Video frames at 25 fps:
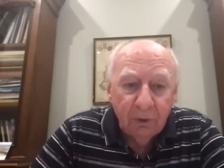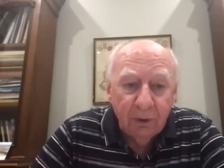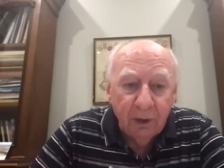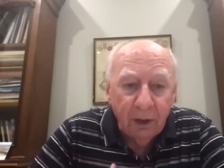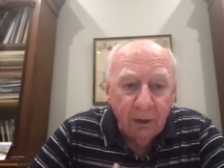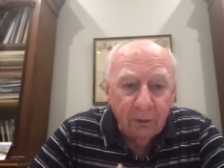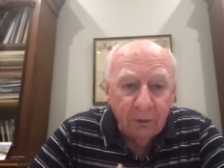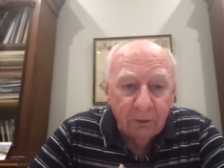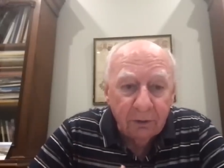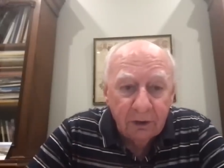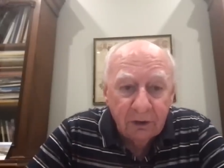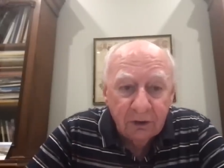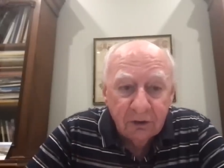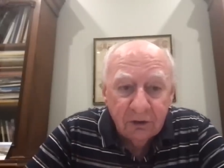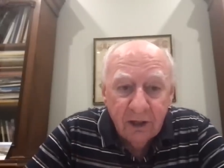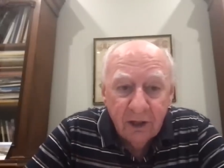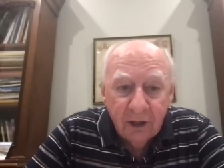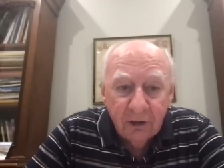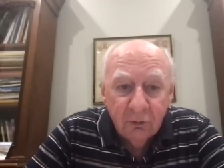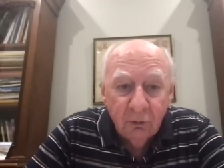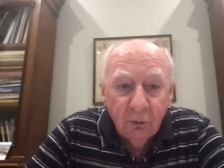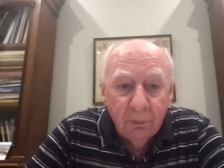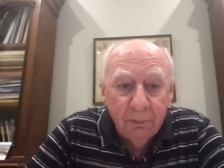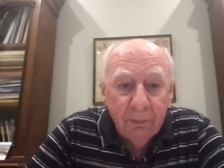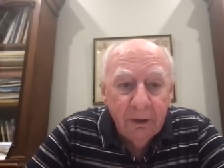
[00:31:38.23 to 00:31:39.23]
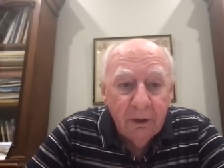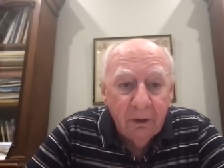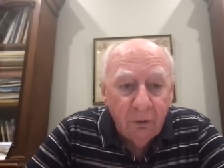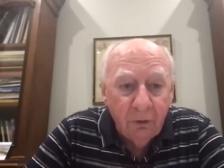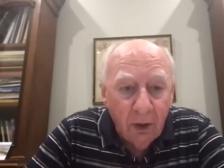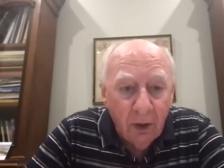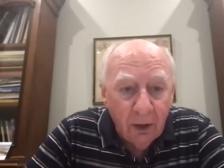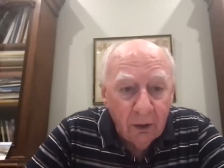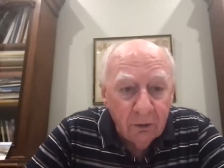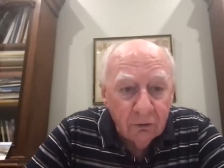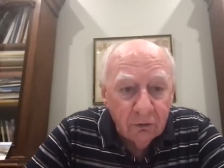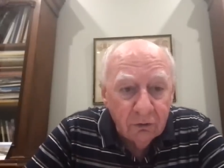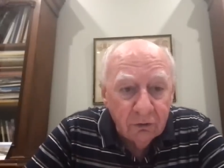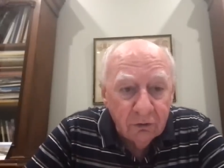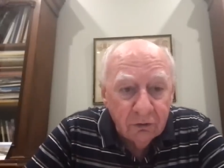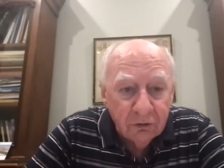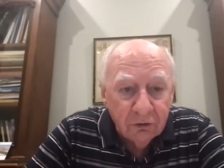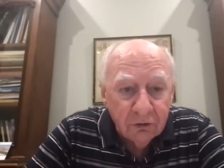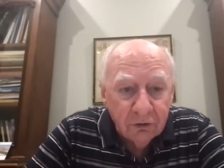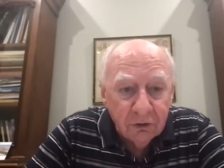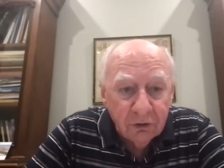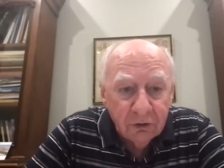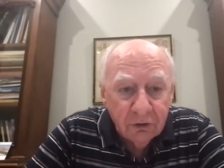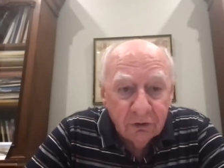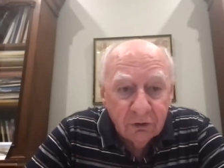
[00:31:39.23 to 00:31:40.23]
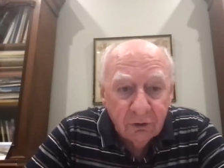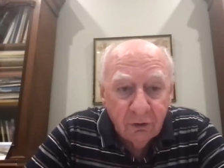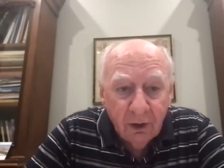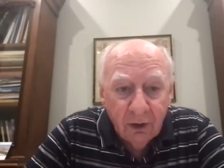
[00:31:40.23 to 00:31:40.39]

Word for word: would know these days would be Crohn's disease.